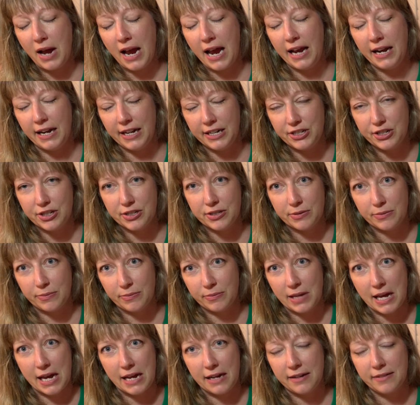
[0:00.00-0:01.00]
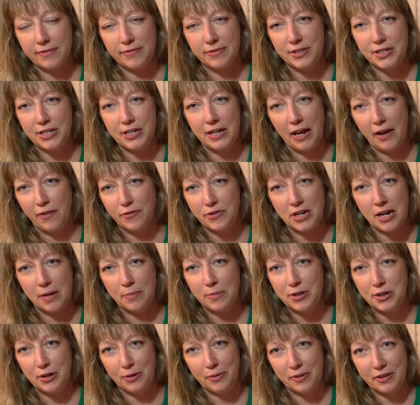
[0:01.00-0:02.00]
and I just like didn't have time
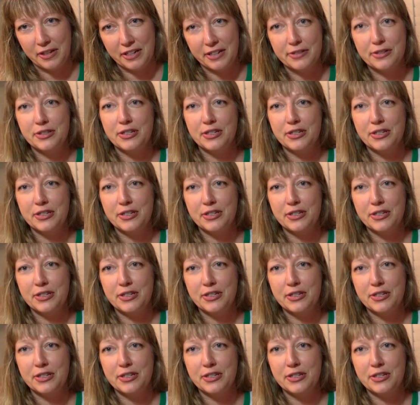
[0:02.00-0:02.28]
to deal with it.